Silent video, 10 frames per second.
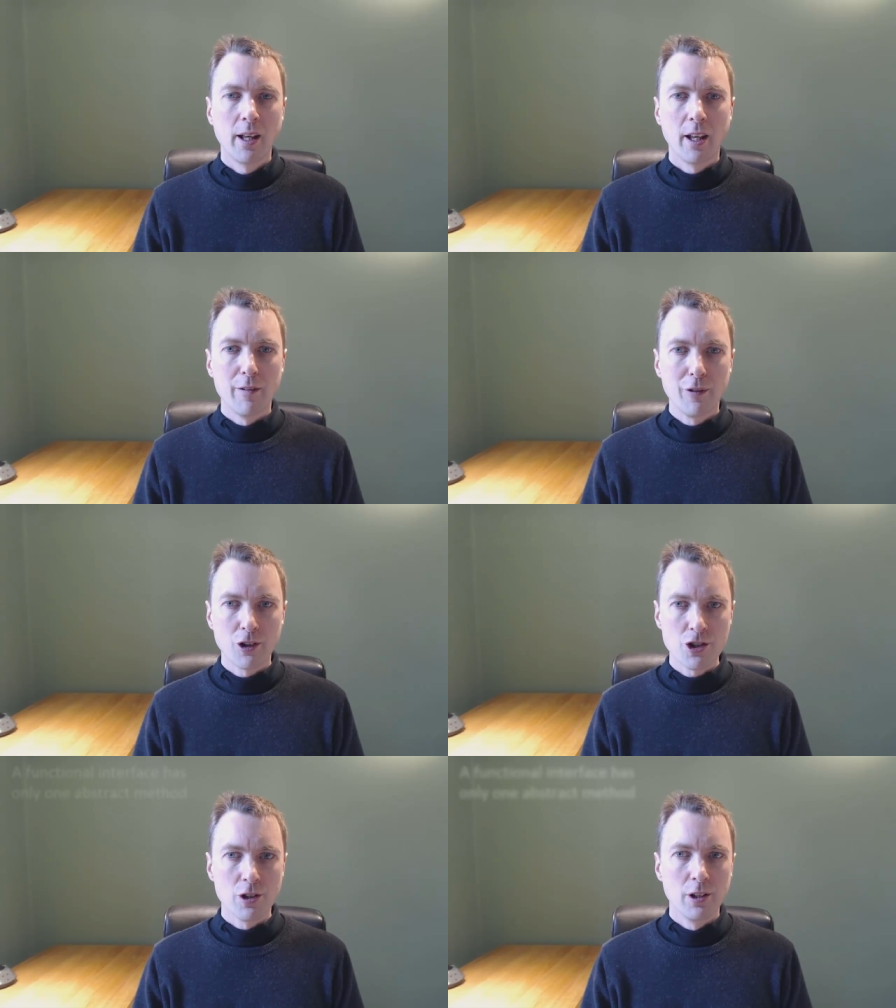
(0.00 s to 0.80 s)
A
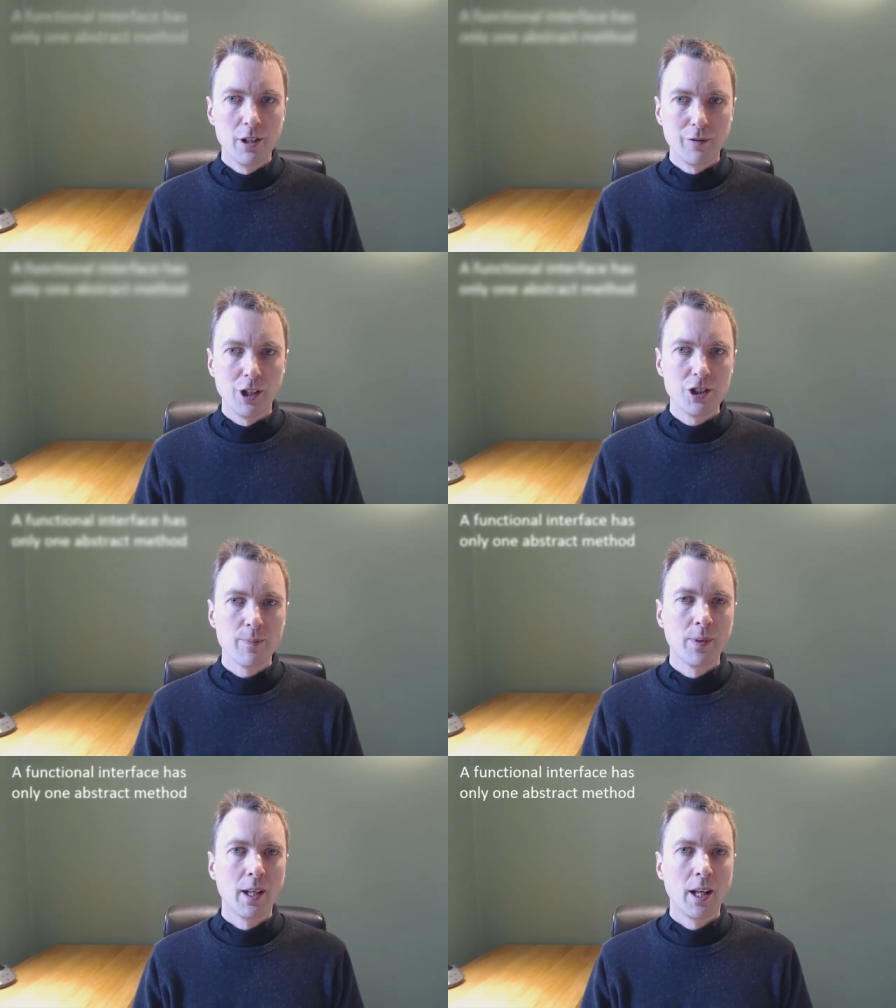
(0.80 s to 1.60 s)
functional
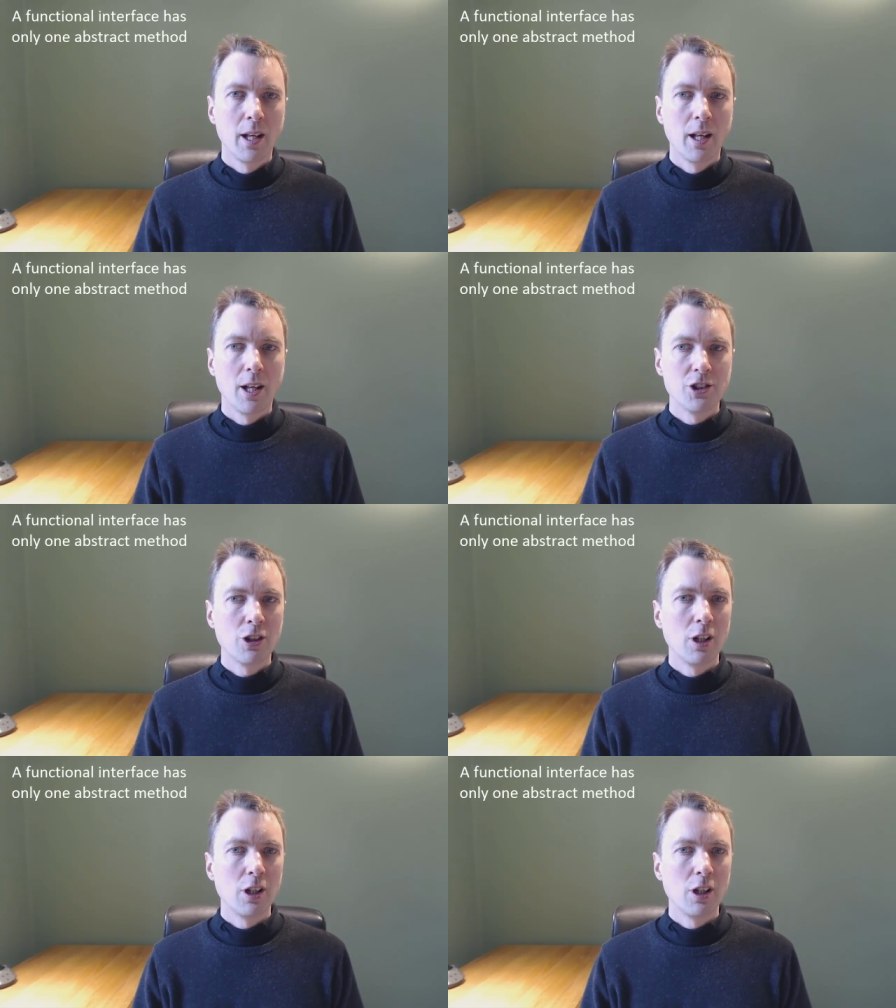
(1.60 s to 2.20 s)
interface has